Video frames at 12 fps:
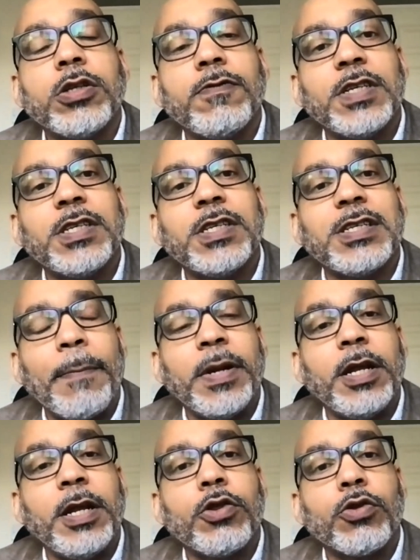is that a lot of this
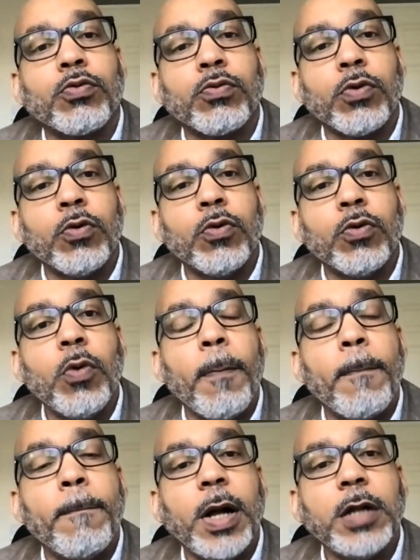is happening
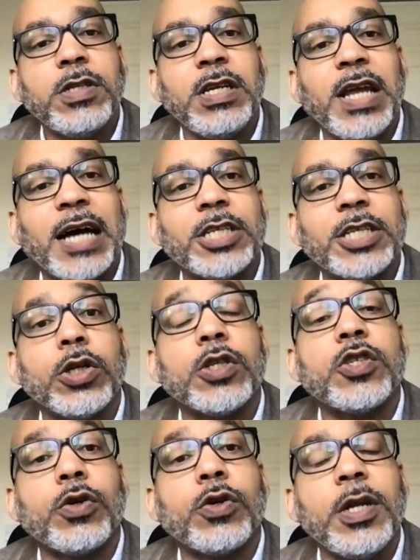through
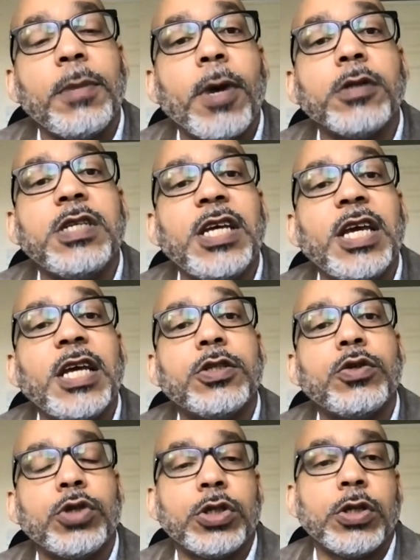multinational and certainly
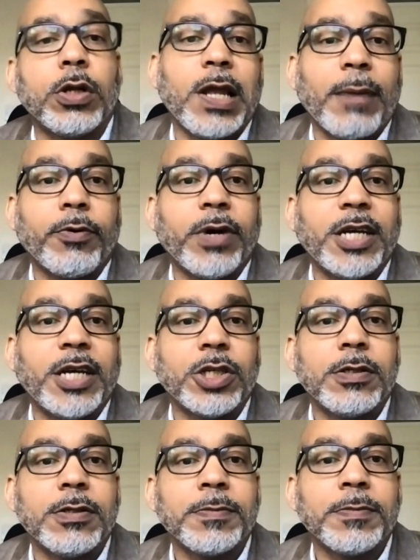multi-institutional
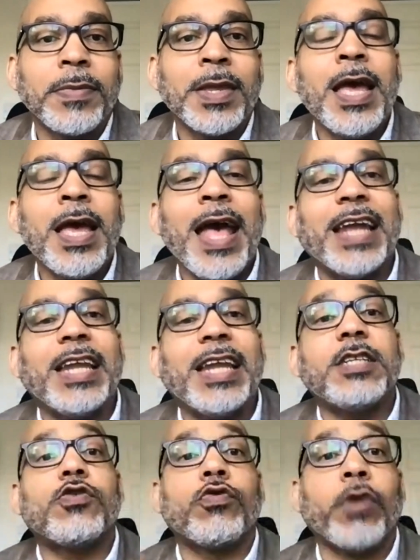collaborations.
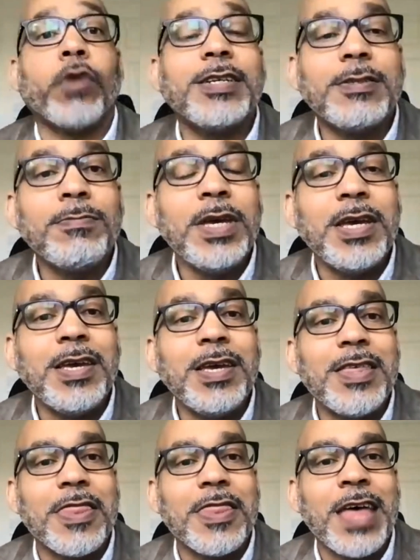And it strikes
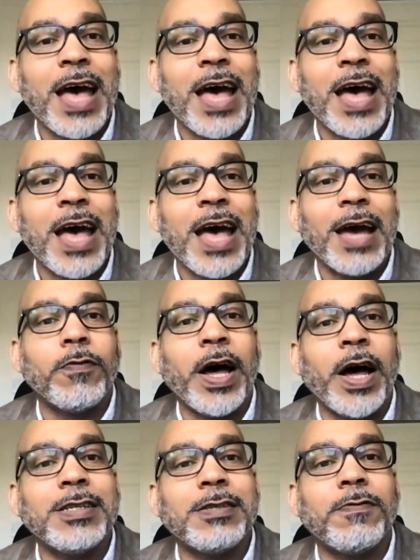me that that
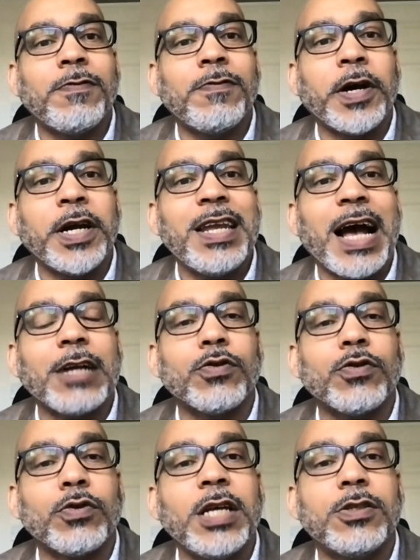provides a very
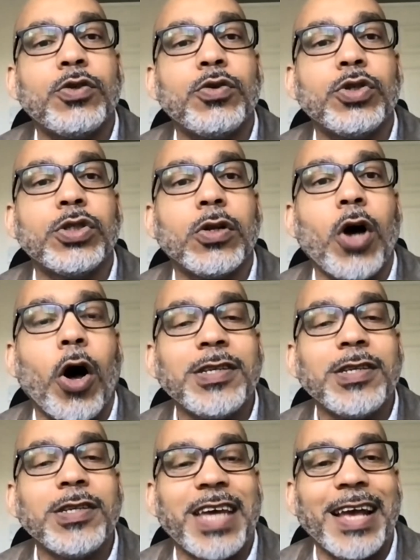natural
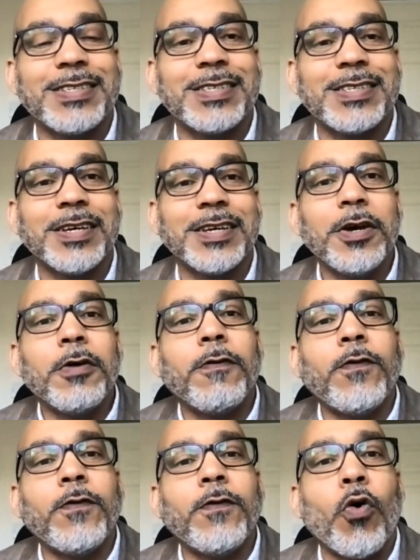institutional context
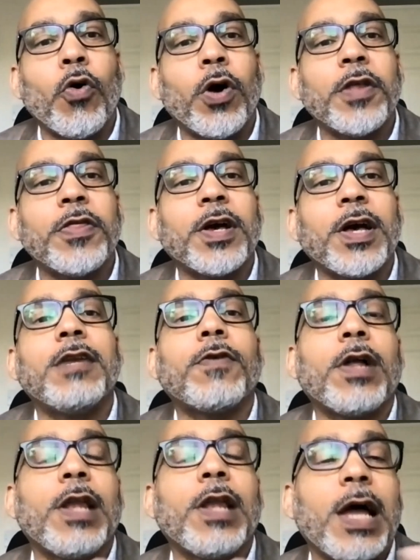for the
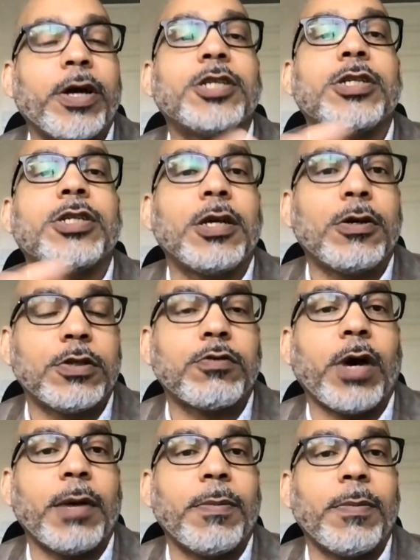kind of collaboration that
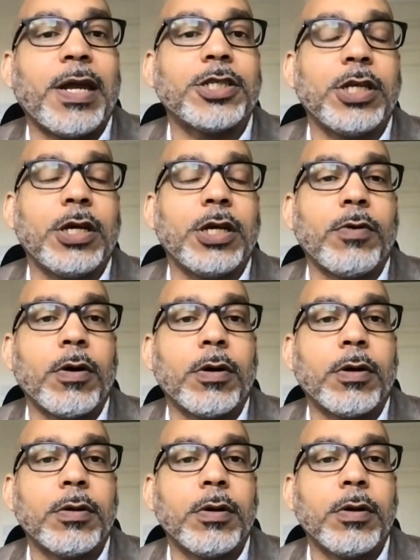you're describing actually
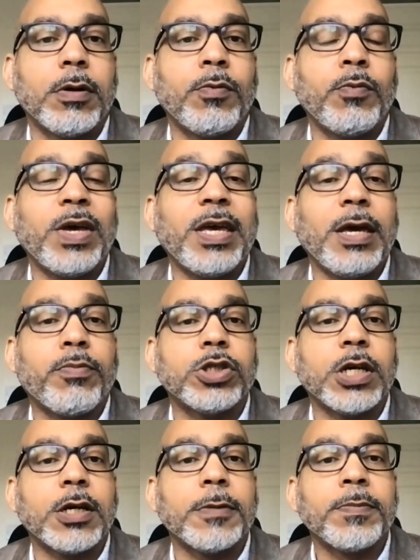around the
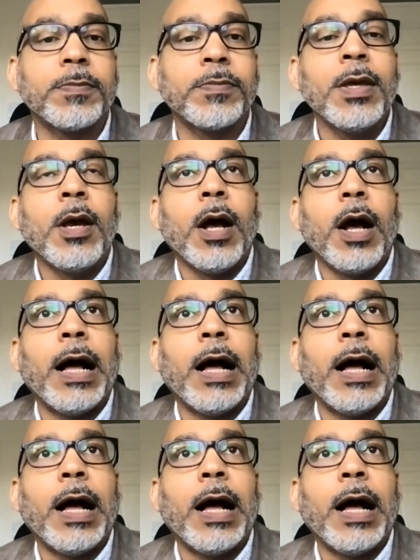wiki project.